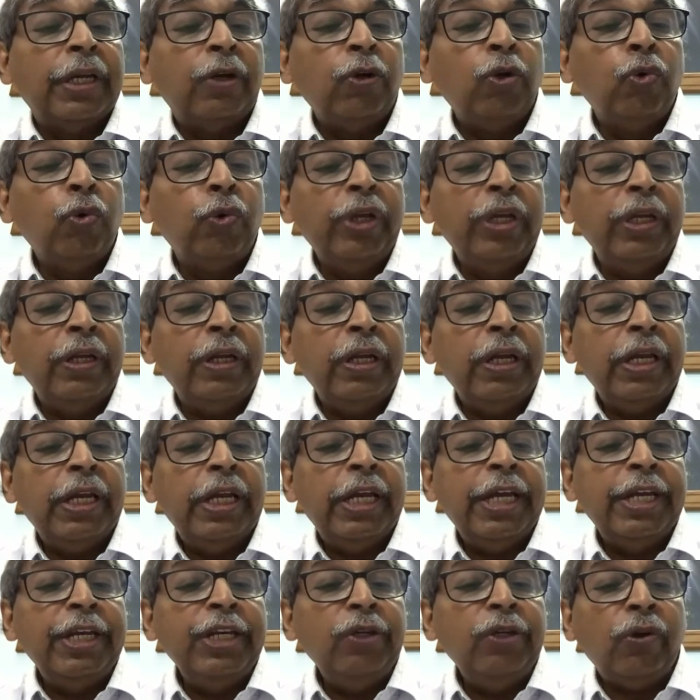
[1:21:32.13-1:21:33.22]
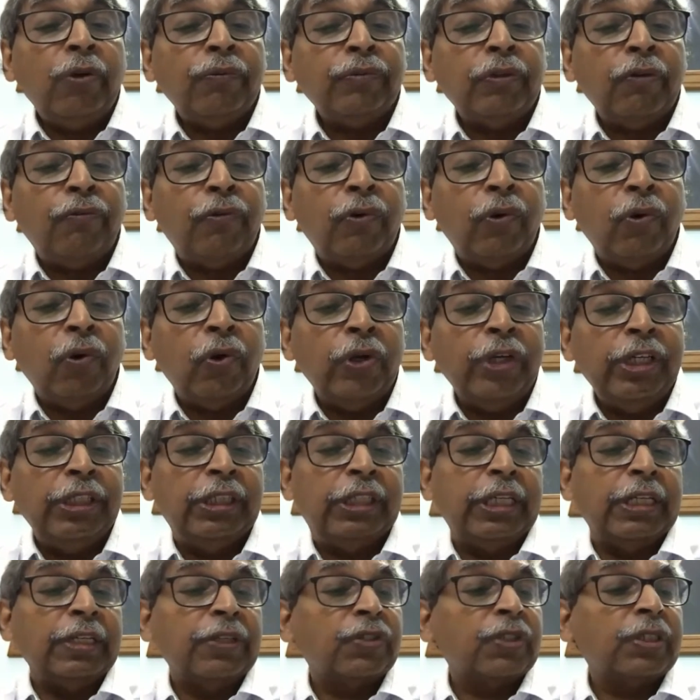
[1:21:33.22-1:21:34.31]
Doing any of the following
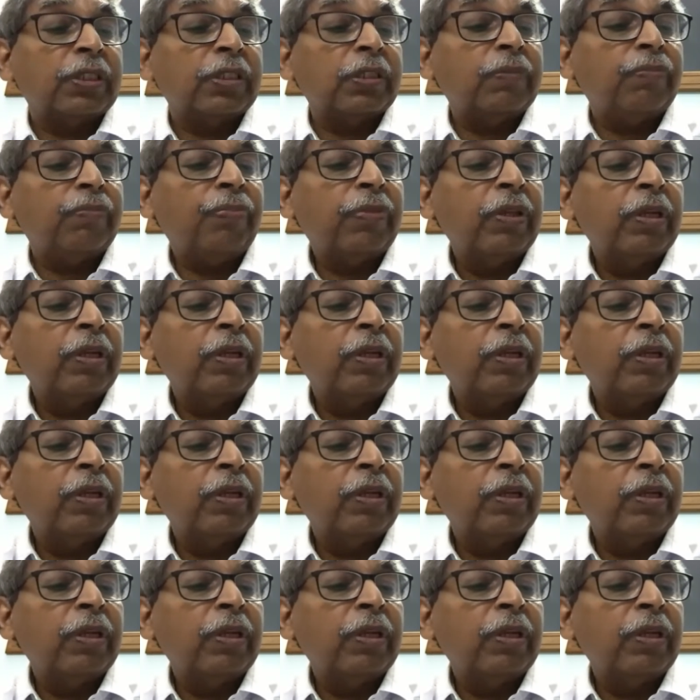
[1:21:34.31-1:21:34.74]
things